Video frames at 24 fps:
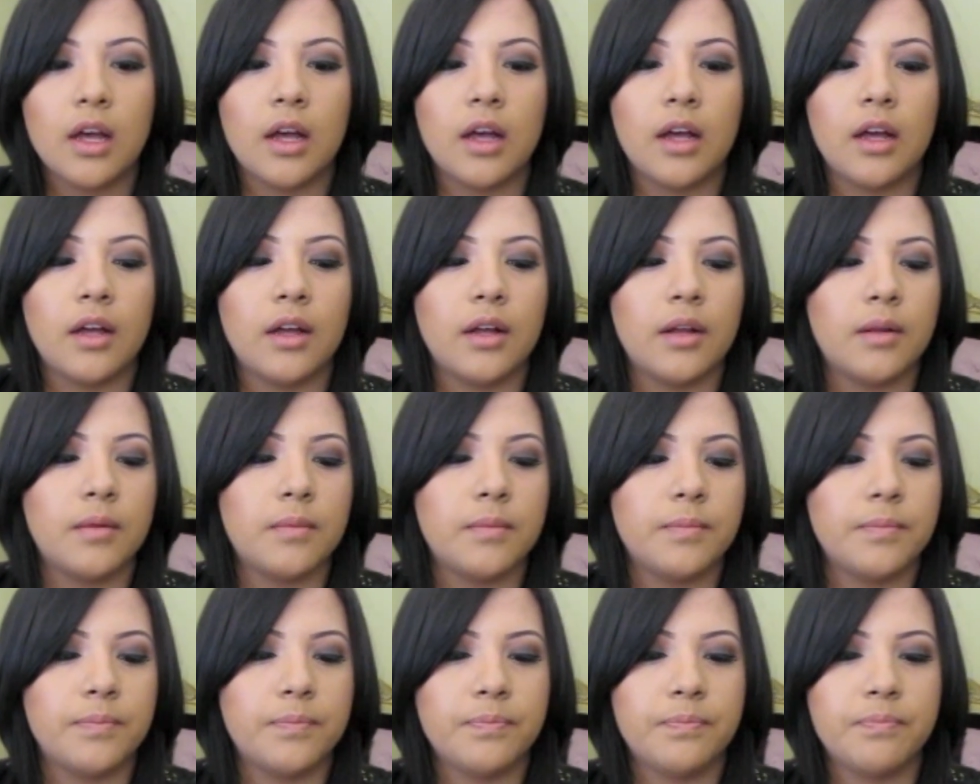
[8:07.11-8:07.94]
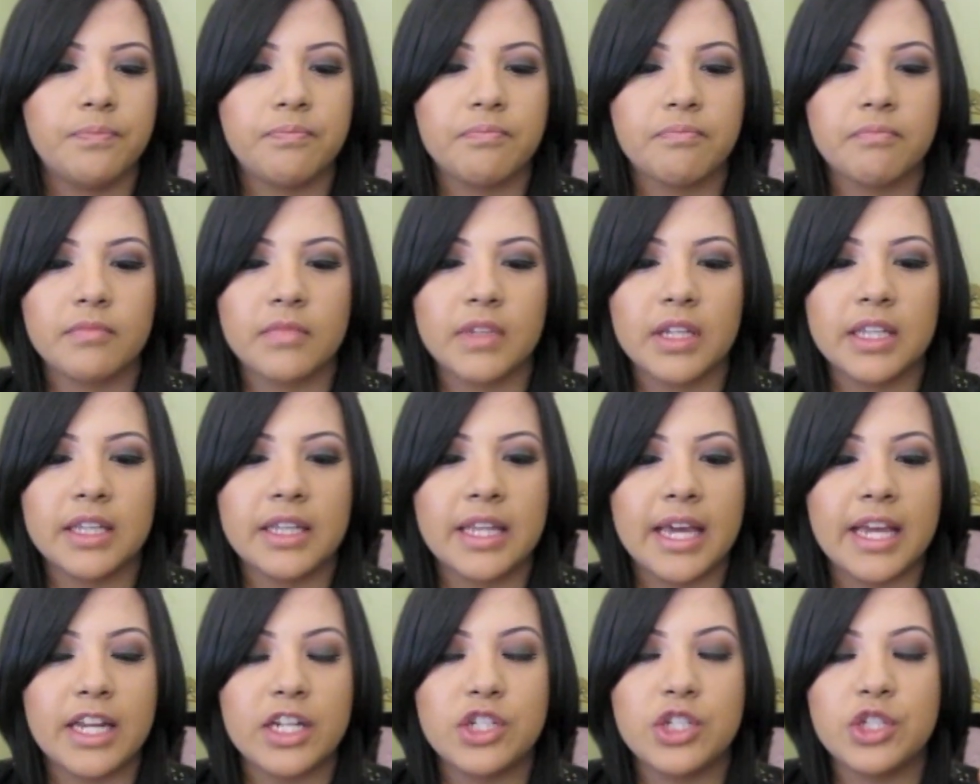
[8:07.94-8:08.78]

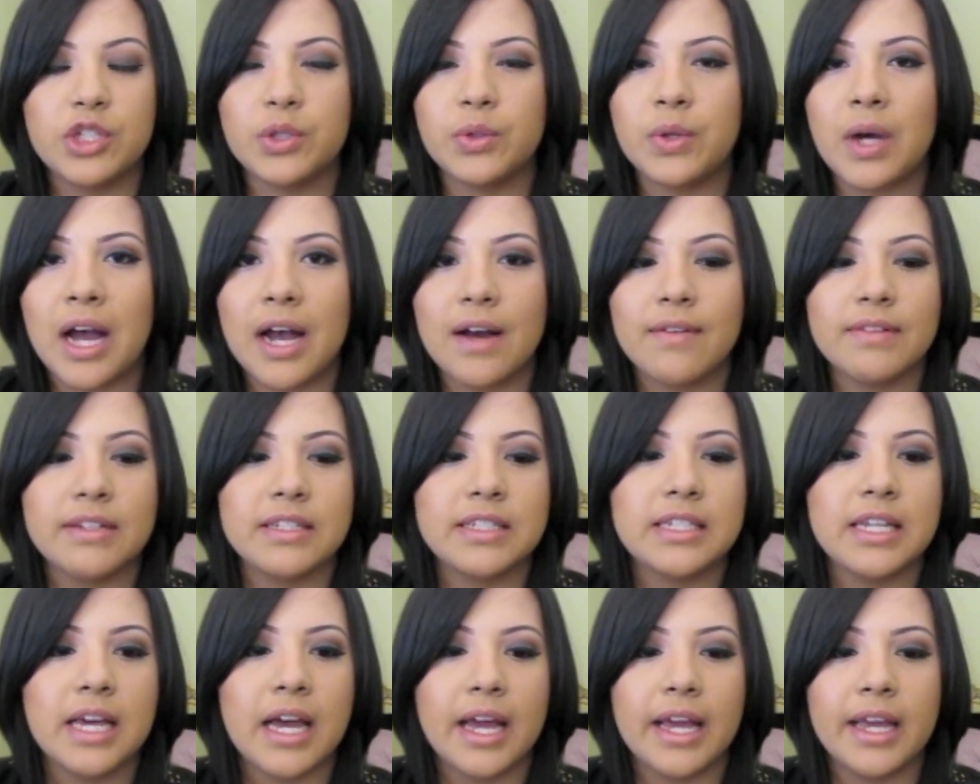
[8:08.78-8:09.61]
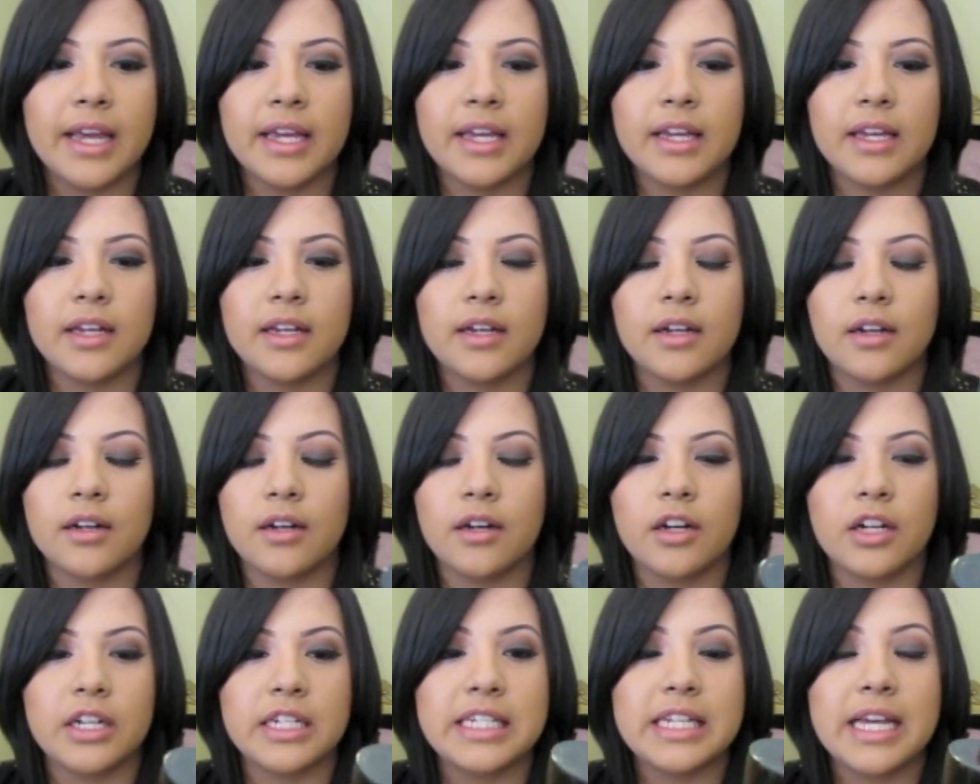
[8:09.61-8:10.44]
They do have
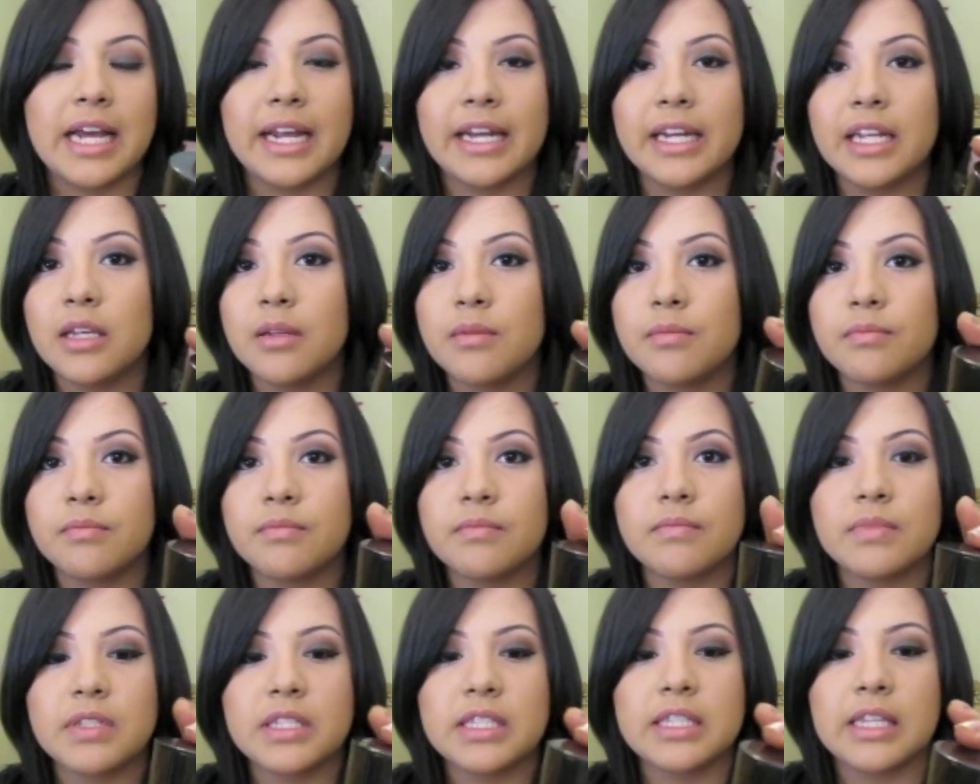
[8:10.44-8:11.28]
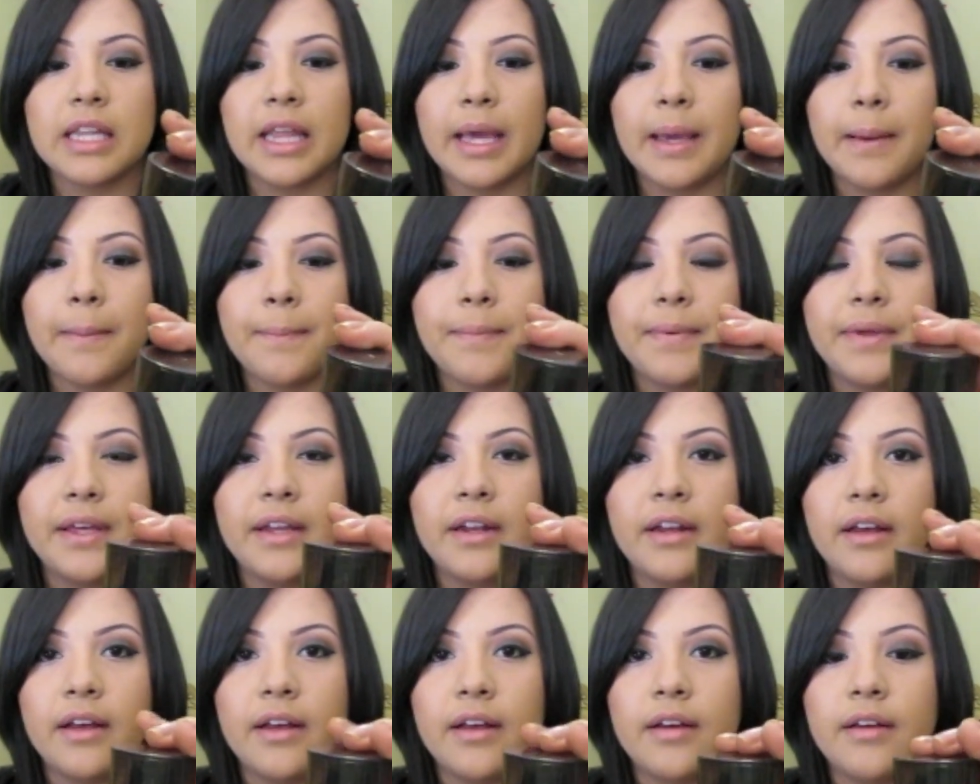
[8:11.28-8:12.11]
a tiny slight
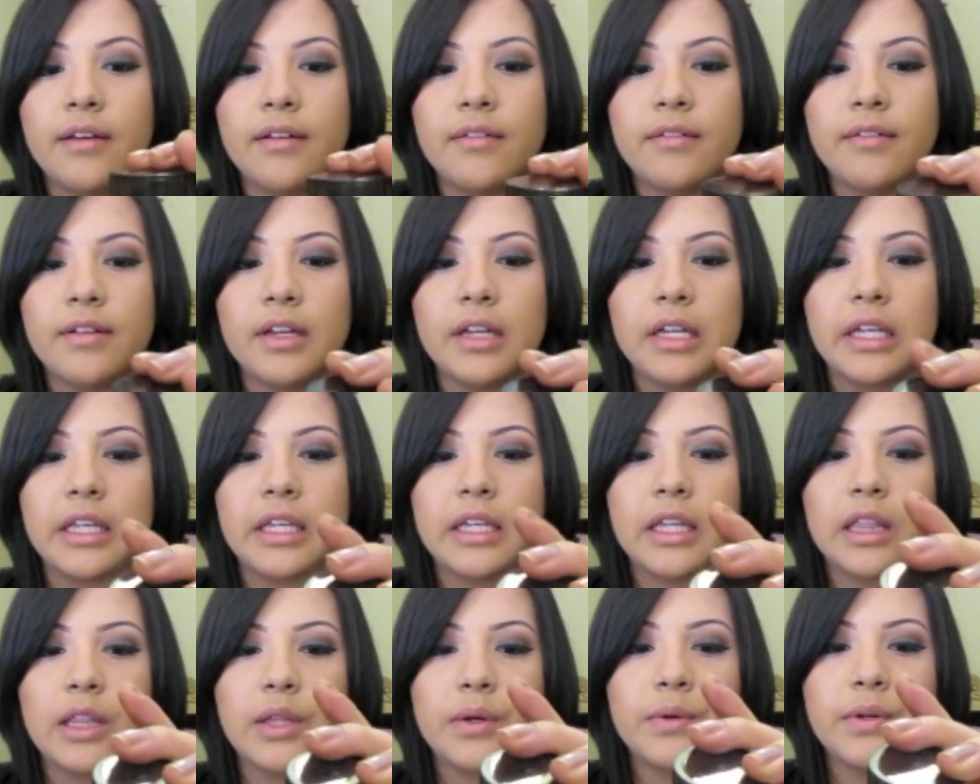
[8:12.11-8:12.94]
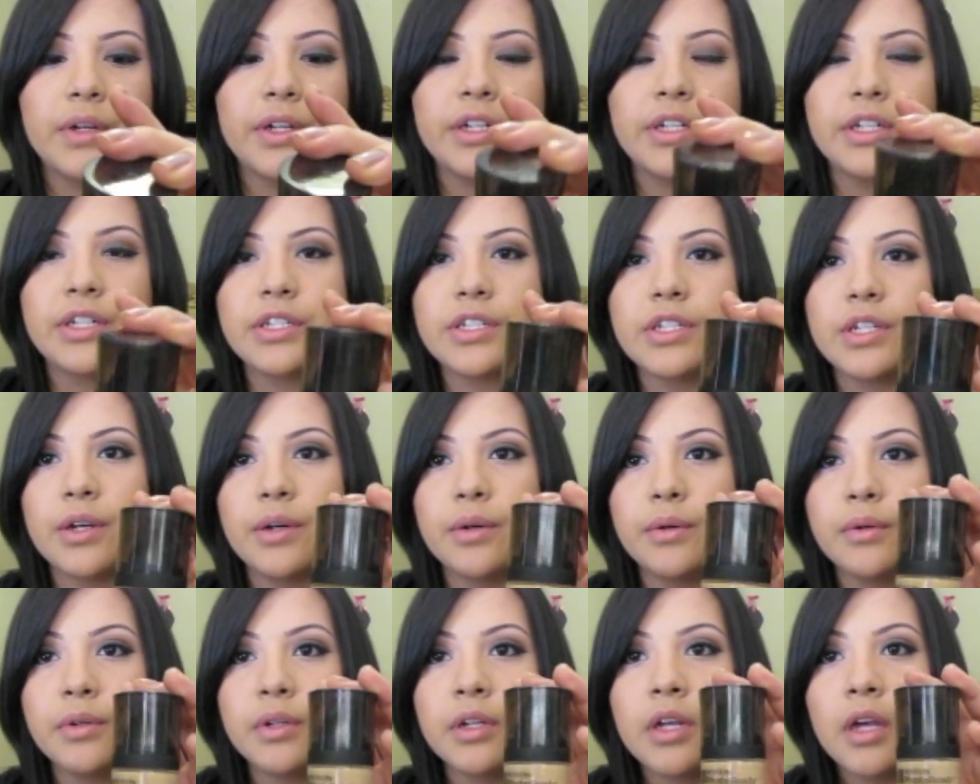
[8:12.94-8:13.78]
bit of a yellow
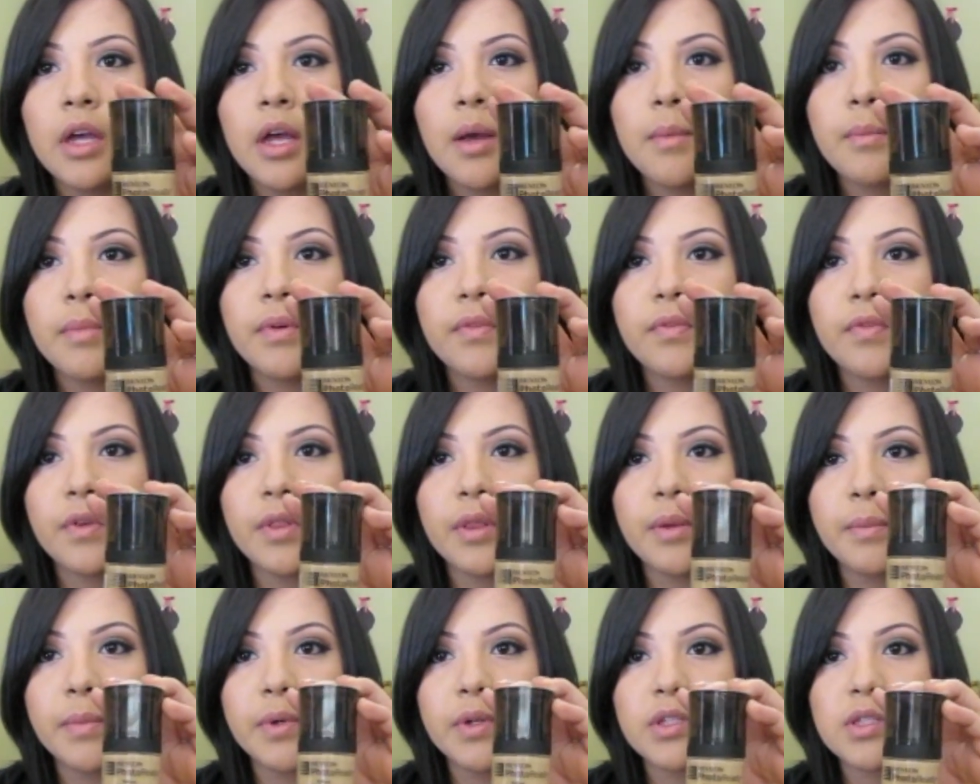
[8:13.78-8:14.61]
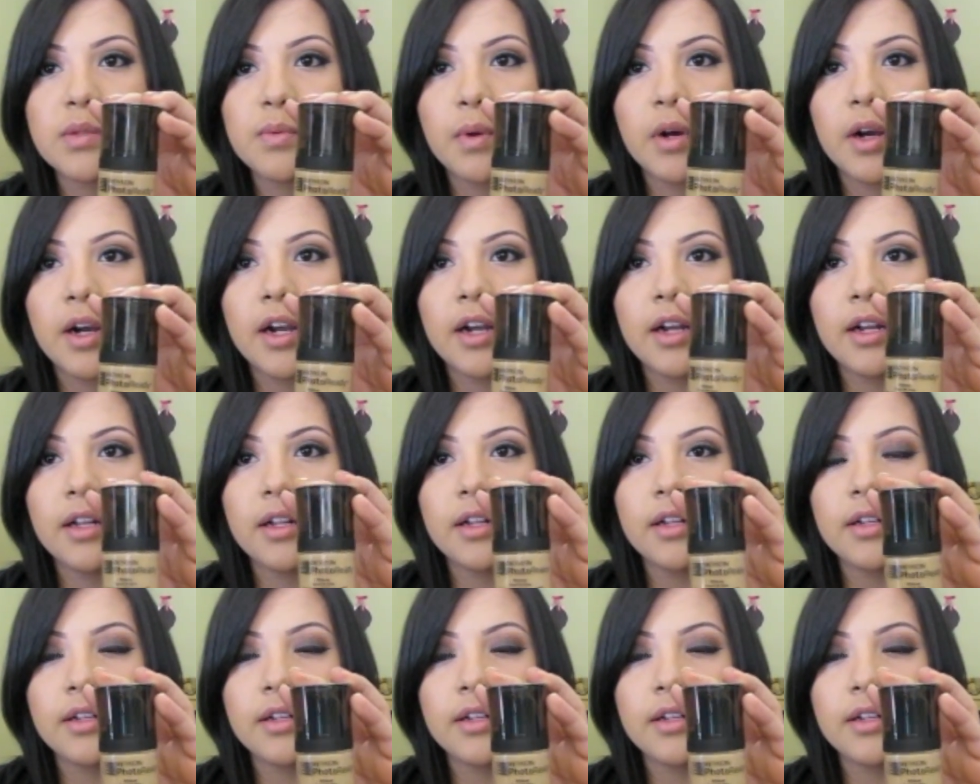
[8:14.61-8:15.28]
undertone, but for the most part